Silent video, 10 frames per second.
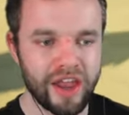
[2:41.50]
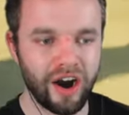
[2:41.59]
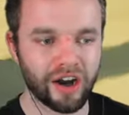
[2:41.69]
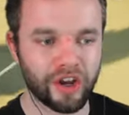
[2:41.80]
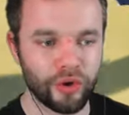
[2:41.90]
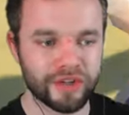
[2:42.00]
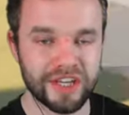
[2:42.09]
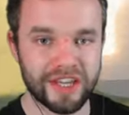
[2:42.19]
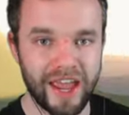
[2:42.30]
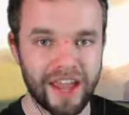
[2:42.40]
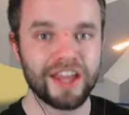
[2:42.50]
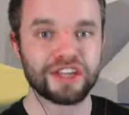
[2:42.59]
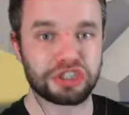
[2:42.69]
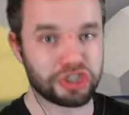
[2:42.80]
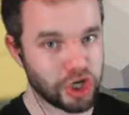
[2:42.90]
are going to get
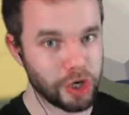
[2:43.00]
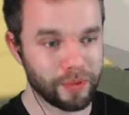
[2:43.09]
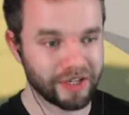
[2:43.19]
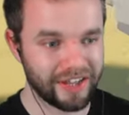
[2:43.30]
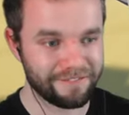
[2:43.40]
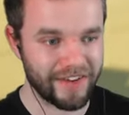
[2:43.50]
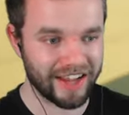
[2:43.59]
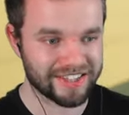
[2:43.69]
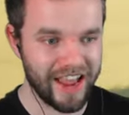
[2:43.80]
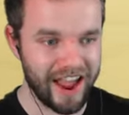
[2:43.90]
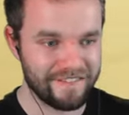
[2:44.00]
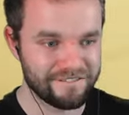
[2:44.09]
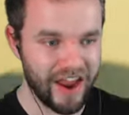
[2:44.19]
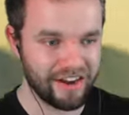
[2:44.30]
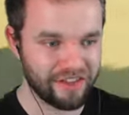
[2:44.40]
stupidly fast
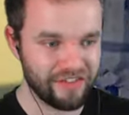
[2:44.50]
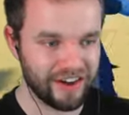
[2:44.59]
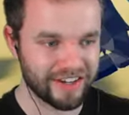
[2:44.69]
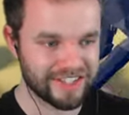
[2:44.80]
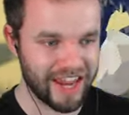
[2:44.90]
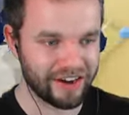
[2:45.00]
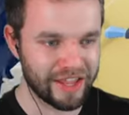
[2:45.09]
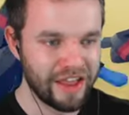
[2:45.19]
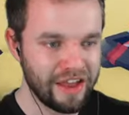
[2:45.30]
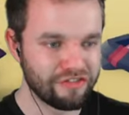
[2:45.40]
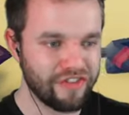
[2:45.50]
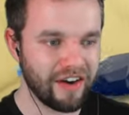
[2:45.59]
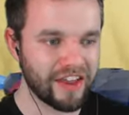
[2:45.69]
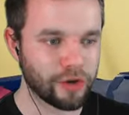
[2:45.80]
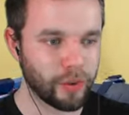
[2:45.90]
and very, very scary
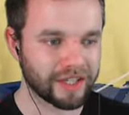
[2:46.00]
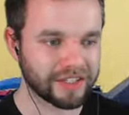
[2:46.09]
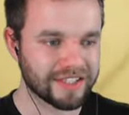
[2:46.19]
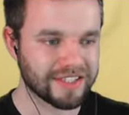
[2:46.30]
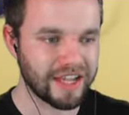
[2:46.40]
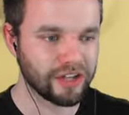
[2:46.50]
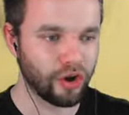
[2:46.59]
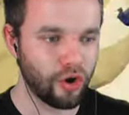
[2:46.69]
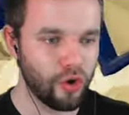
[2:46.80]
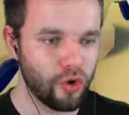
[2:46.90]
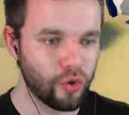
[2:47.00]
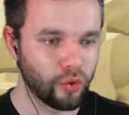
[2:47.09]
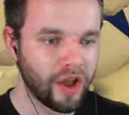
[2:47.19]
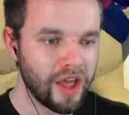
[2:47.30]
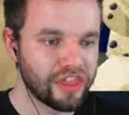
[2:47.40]
very quickly. Still,
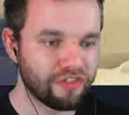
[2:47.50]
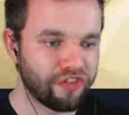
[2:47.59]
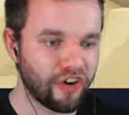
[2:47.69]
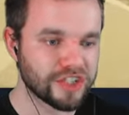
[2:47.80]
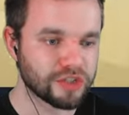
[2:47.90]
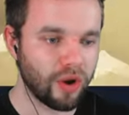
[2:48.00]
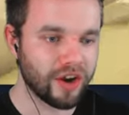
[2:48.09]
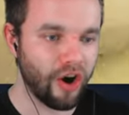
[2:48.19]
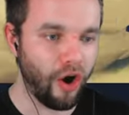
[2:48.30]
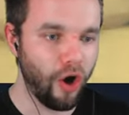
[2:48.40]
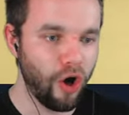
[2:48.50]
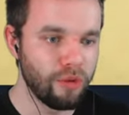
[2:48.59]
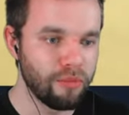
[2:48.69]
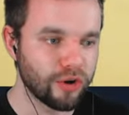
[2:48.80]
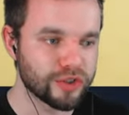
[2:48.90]
oh, the first one
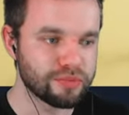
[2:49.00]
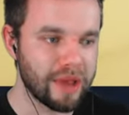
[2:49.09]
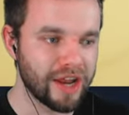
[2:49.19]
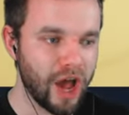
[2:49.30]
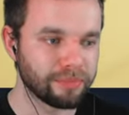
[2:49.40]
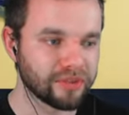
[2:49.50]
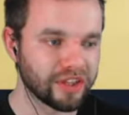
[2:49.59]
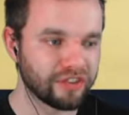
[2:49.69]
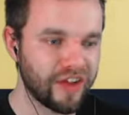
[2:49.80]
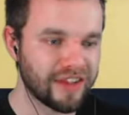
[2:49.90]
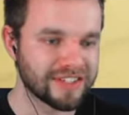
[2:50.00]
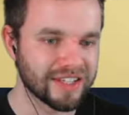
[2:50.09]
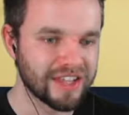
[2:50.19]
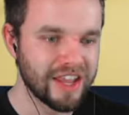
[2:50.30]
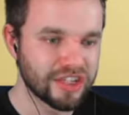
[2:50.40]
almost made it up to the
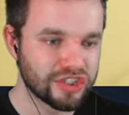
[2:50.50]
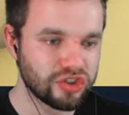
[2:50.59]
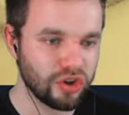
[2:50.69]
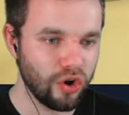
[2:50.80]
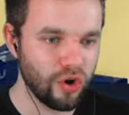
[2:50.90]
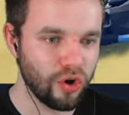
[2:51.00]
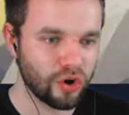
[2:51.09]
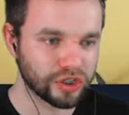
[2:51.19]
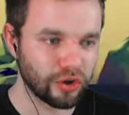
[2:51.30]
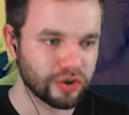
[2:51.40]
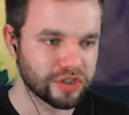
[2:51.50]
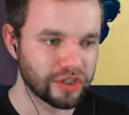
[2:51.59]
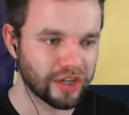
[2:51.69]
defenses. So close. Look